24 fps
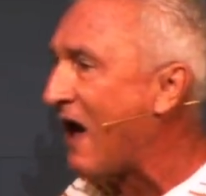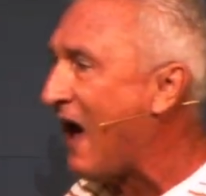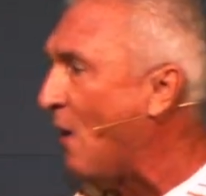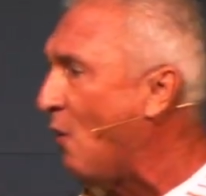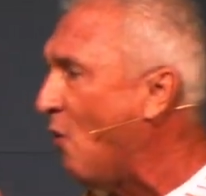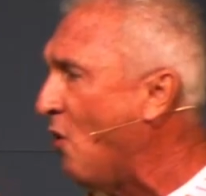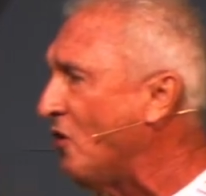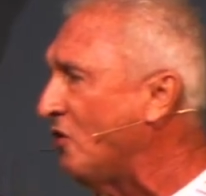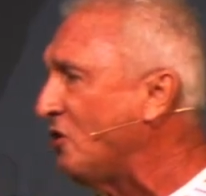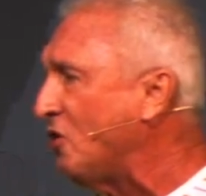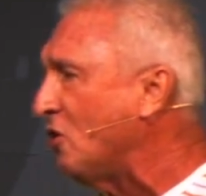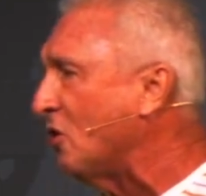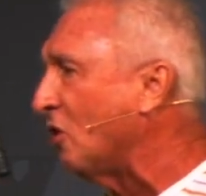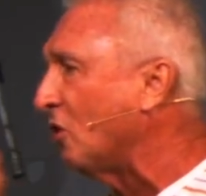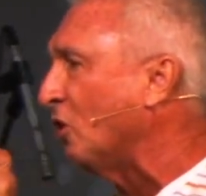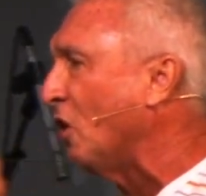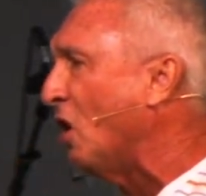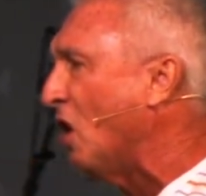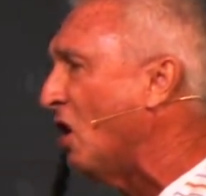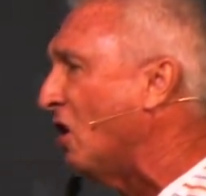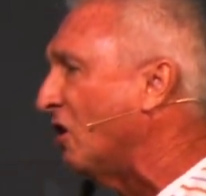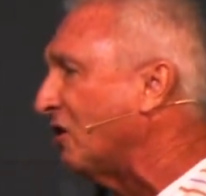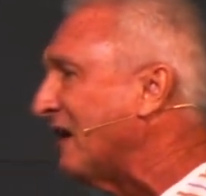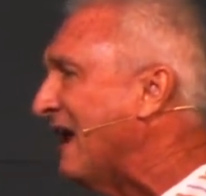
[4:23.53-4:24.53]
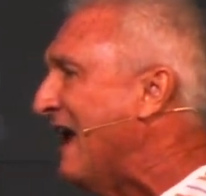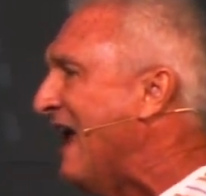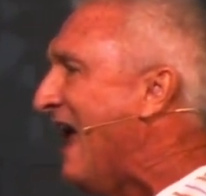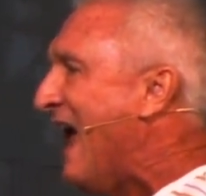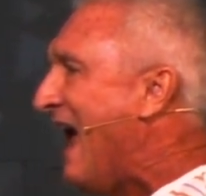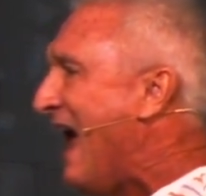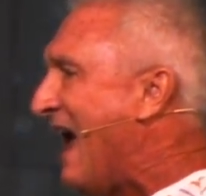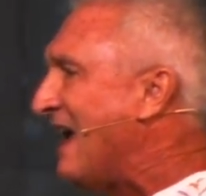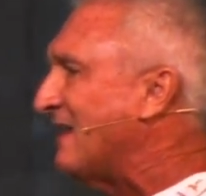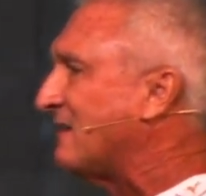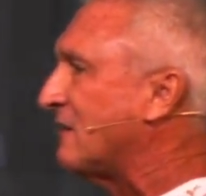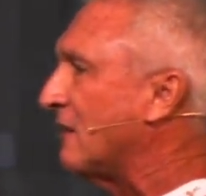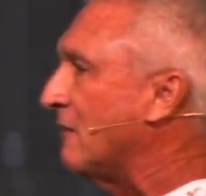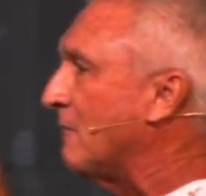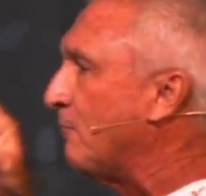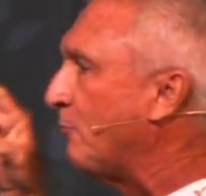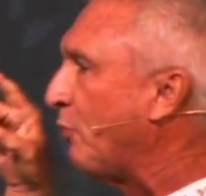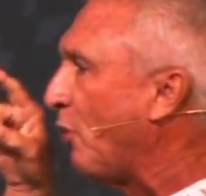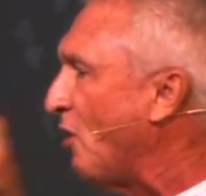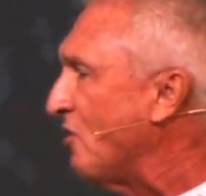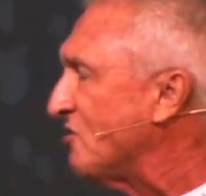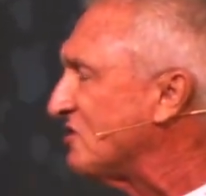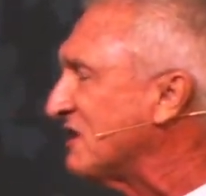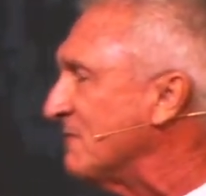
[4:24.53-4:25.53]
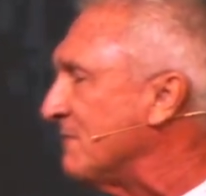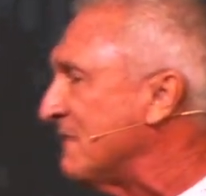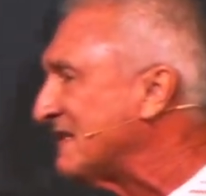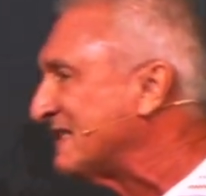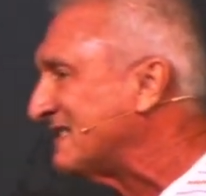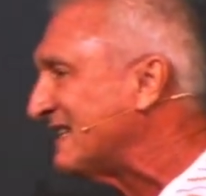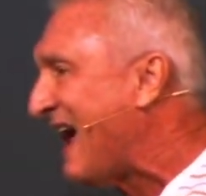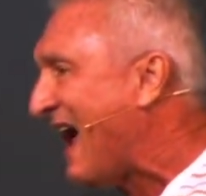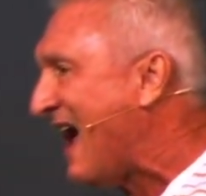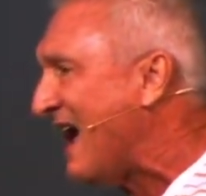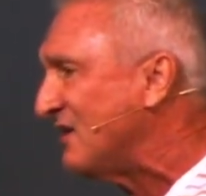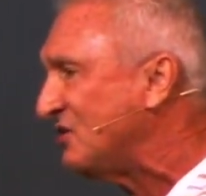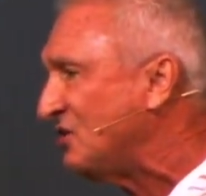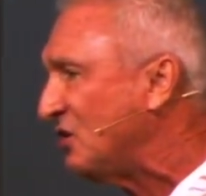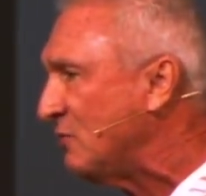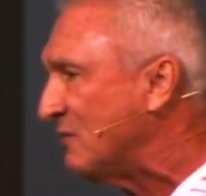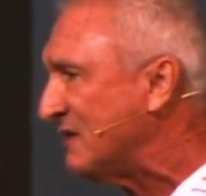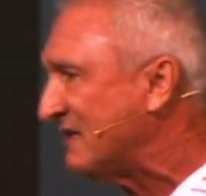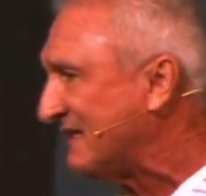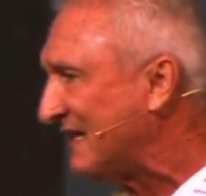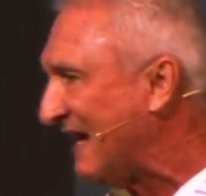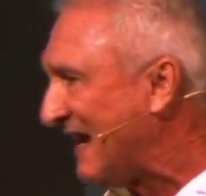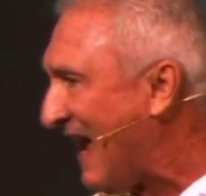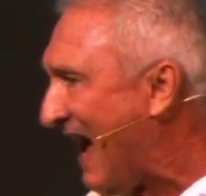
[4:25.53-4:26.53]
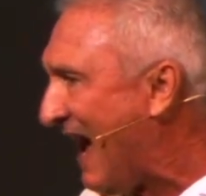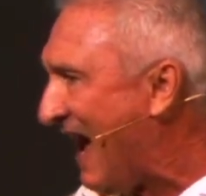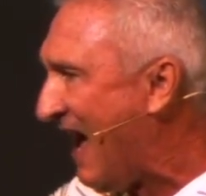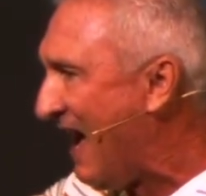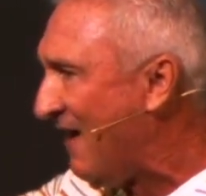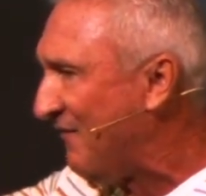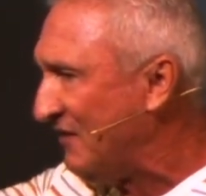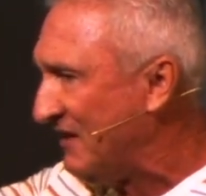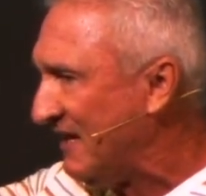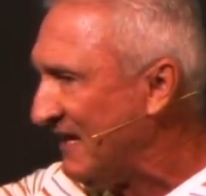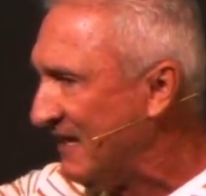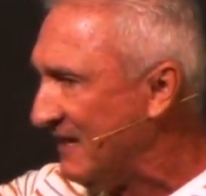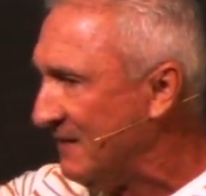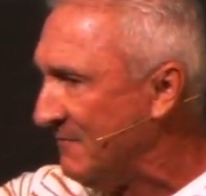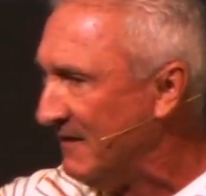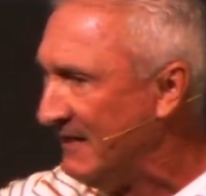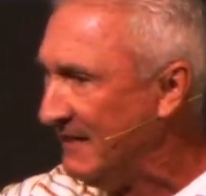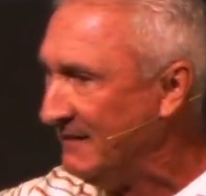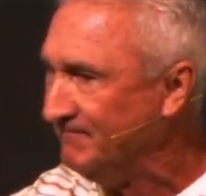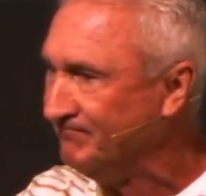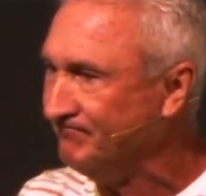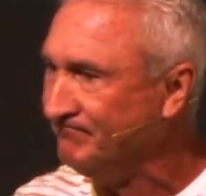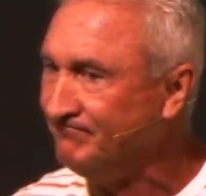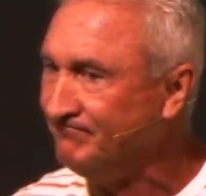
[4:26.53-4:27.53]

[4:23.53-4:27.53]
I want you to look at the person beside you and say, I have an enemy.